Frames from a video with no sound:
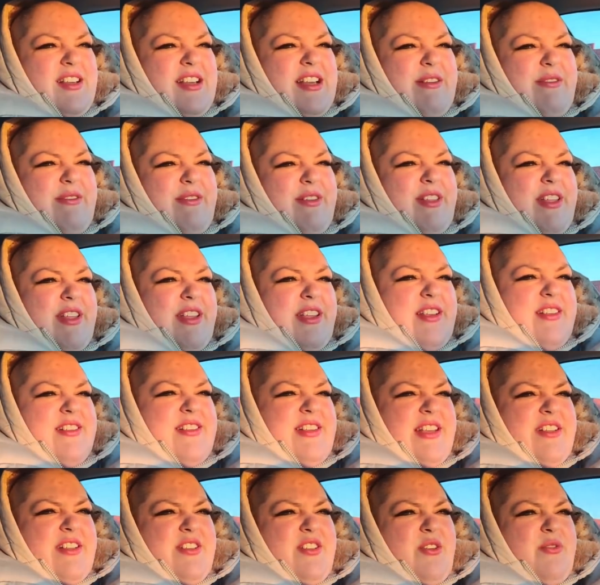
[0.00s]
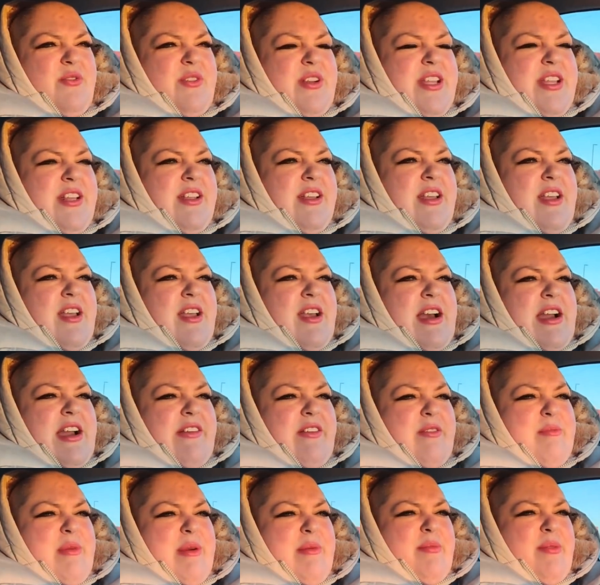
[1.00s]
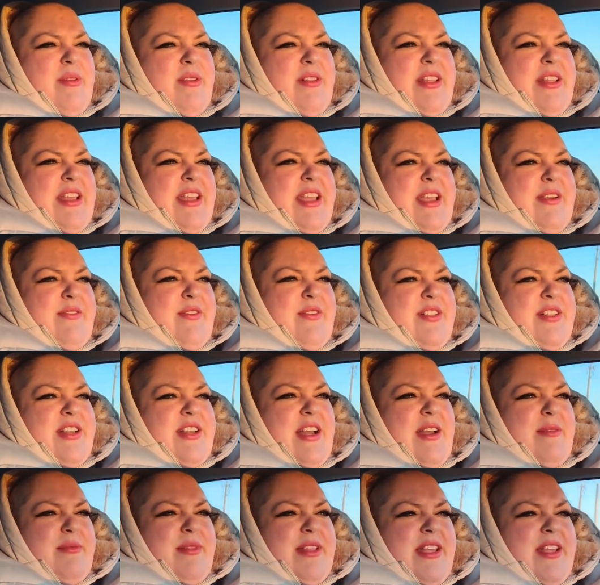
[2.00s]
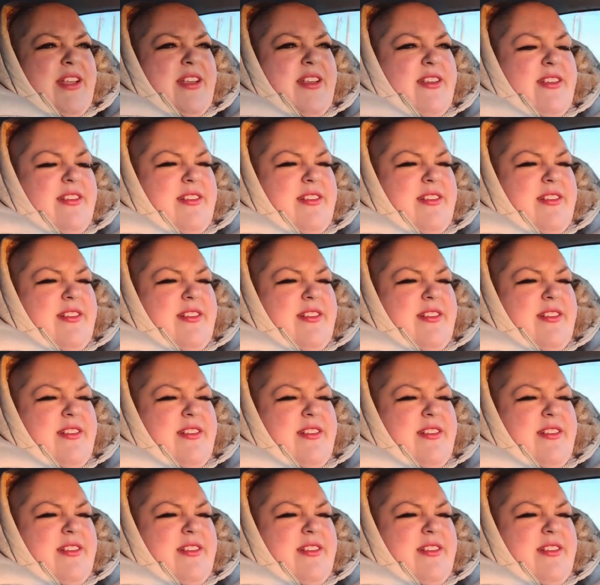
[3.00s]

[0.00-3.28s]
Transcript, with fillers: Everything is like donated. I remember like every time like